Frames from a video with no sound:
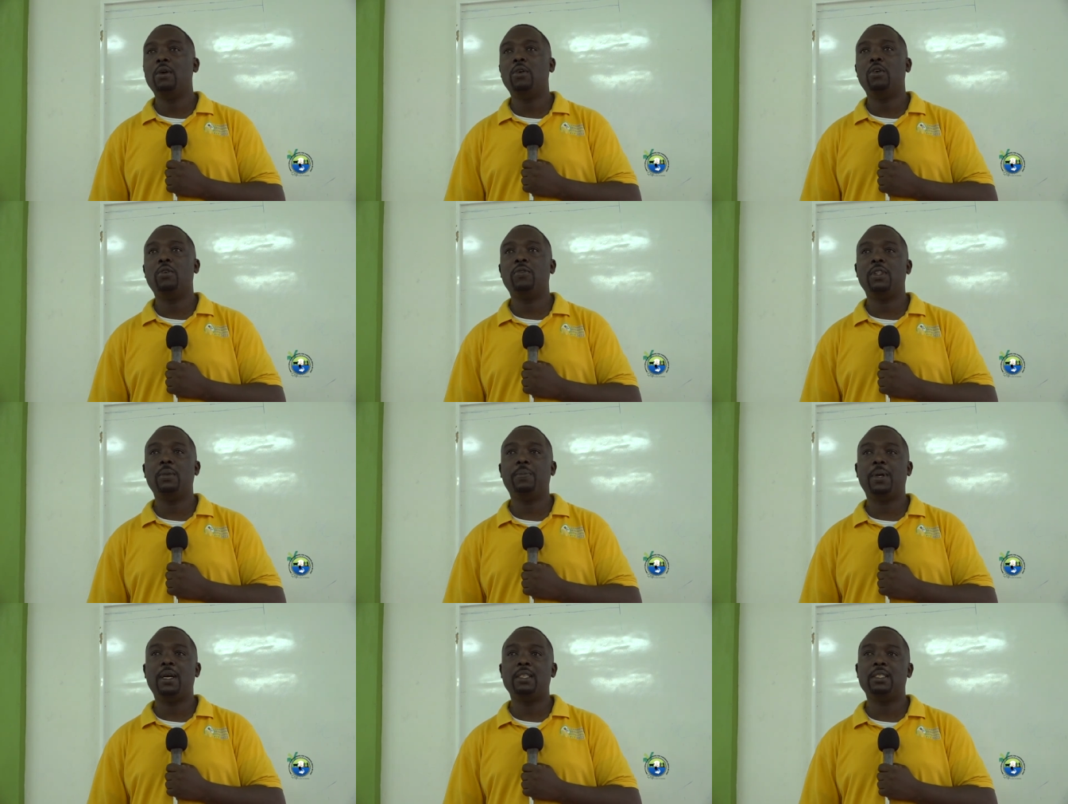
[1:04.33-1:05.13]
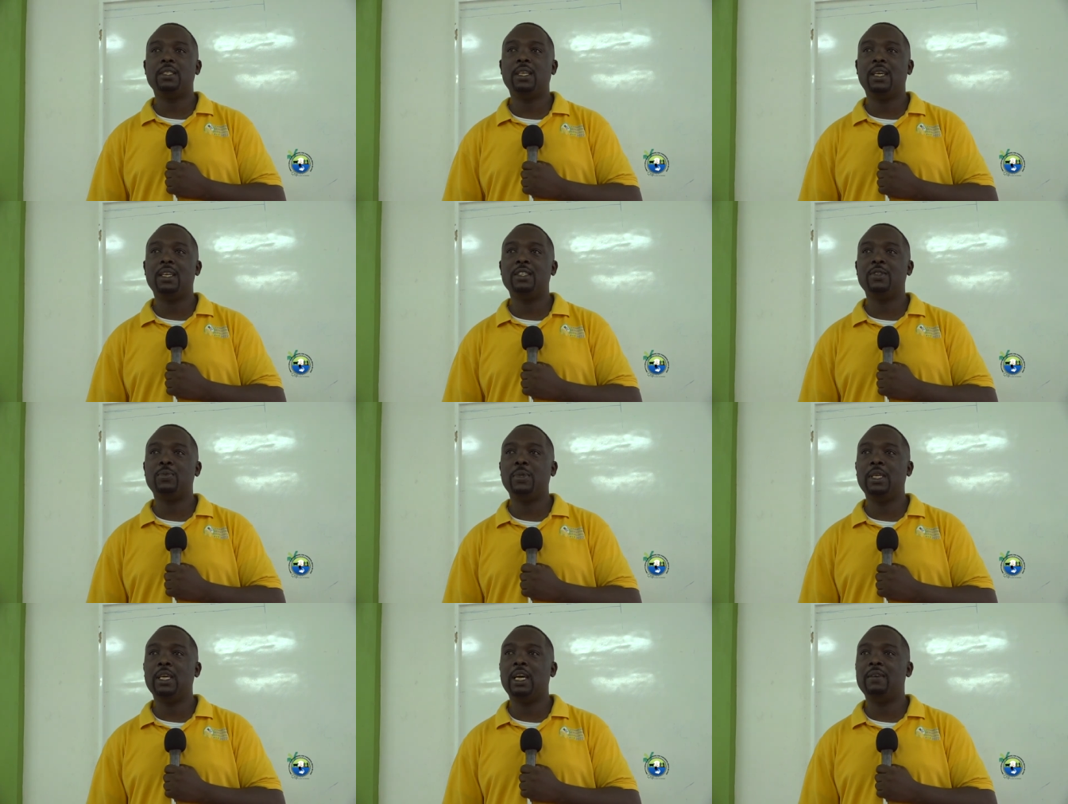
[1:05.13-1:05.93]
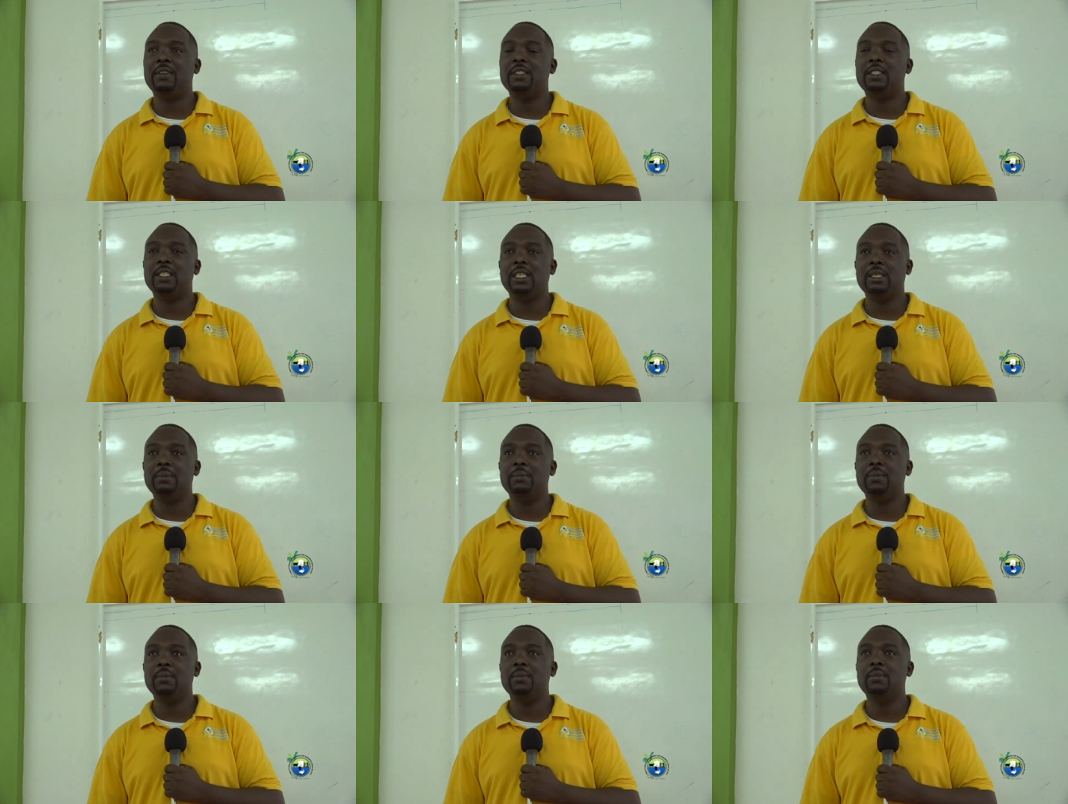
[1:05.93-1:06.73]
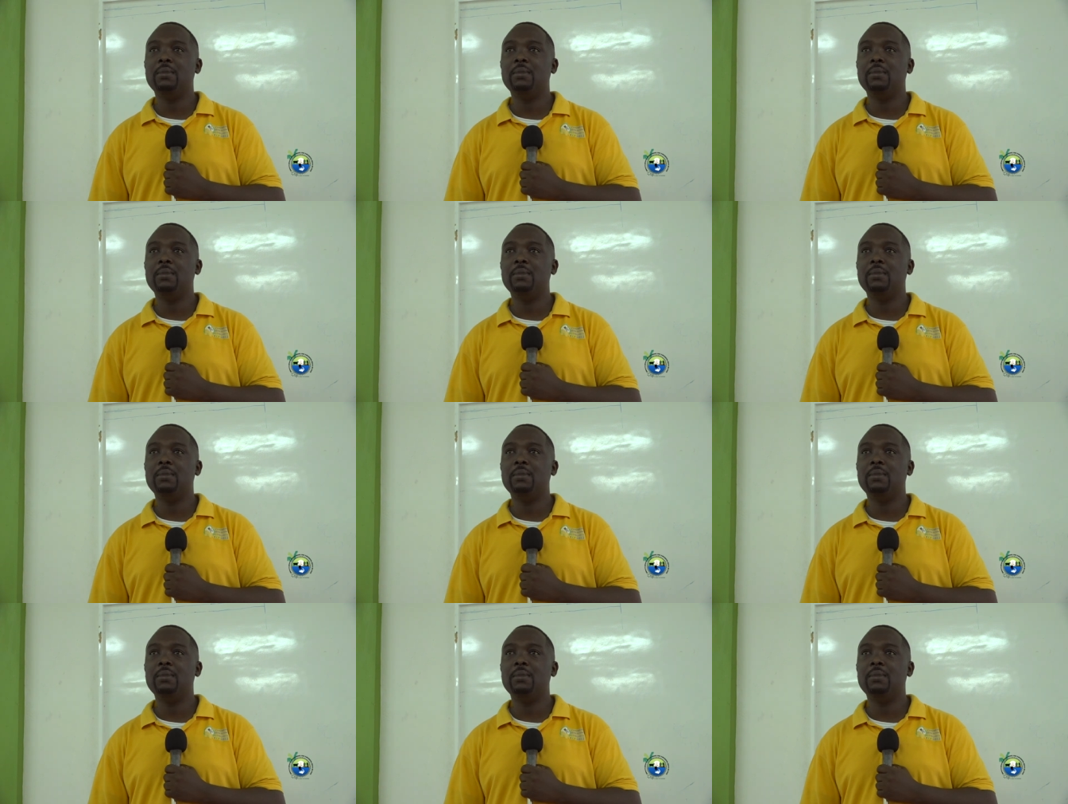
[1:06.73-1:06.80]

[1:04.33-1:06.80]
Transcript: Over the past years, we had a team